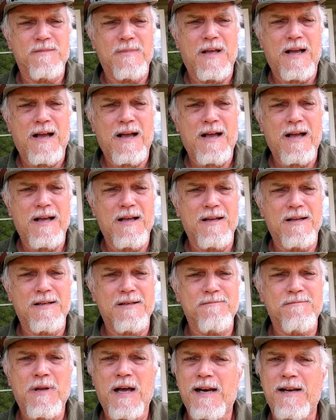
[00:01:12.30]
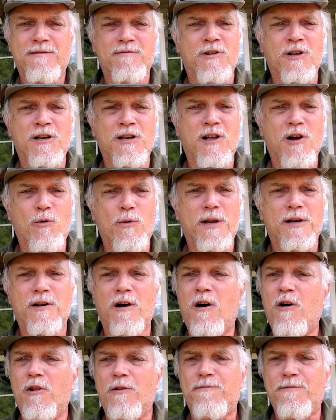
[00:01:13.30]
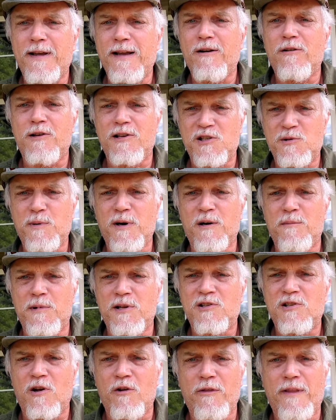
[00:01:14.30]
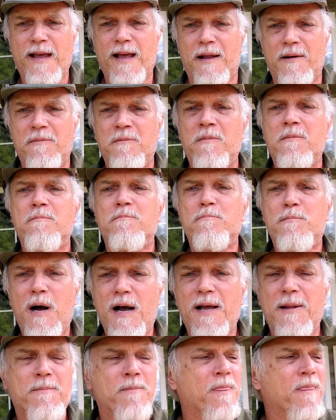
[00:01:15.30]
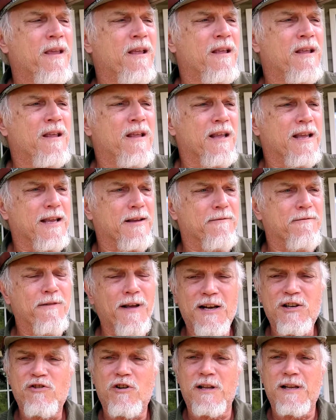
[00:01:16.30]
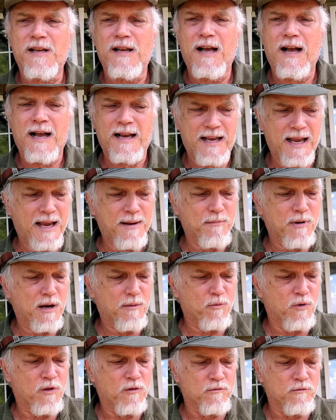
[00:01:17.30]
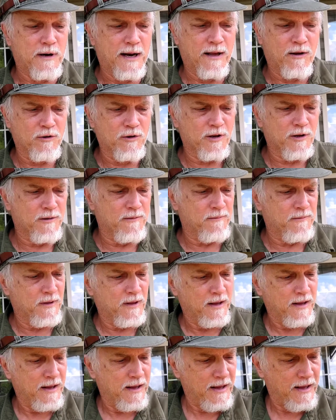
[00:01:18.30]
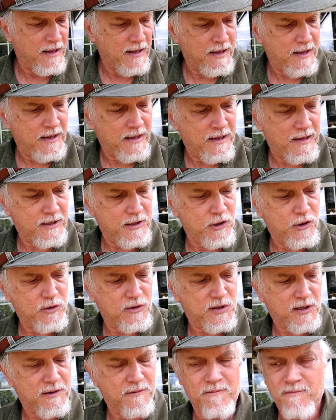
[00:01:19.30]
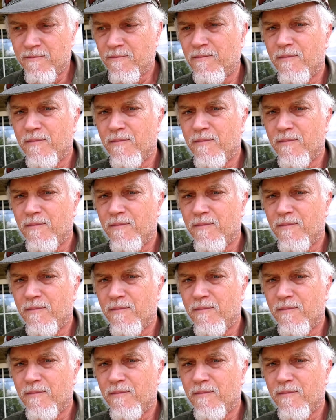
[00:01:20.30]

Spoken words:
I'm not even going to go into all the failed experiments on that, but eventually I came up with a round using